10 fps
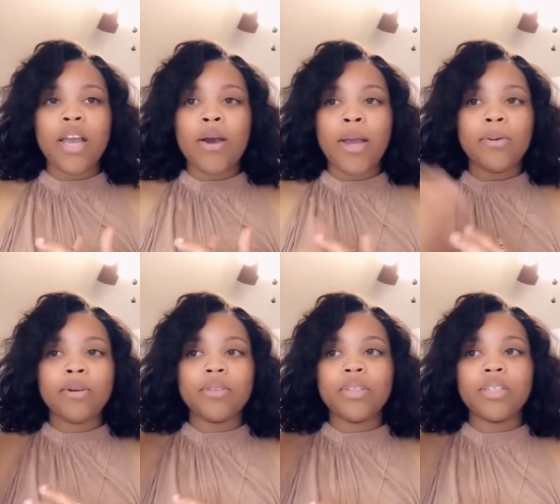how I
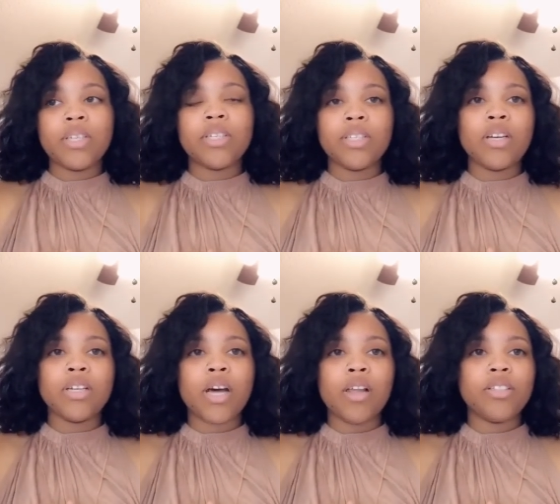grossed
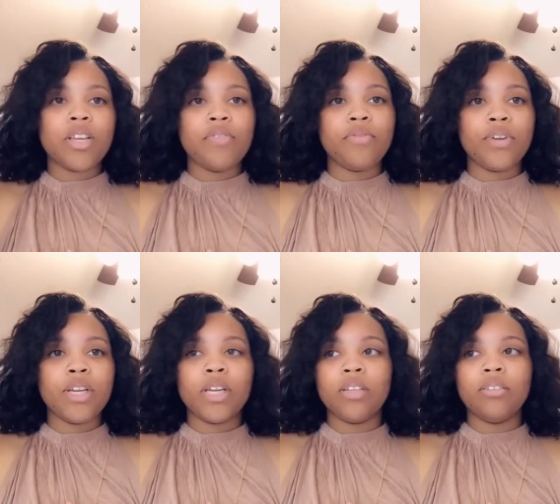$1,600 in
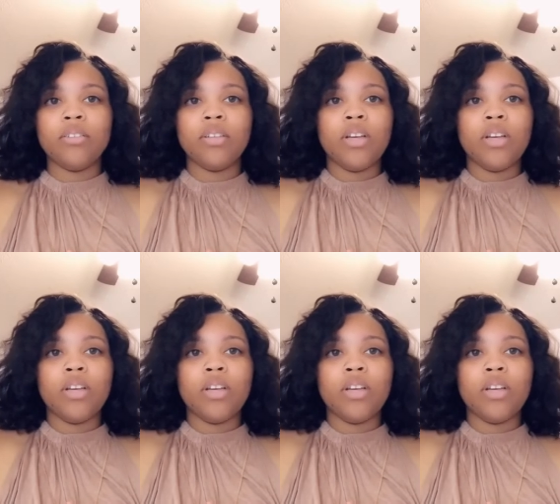freaking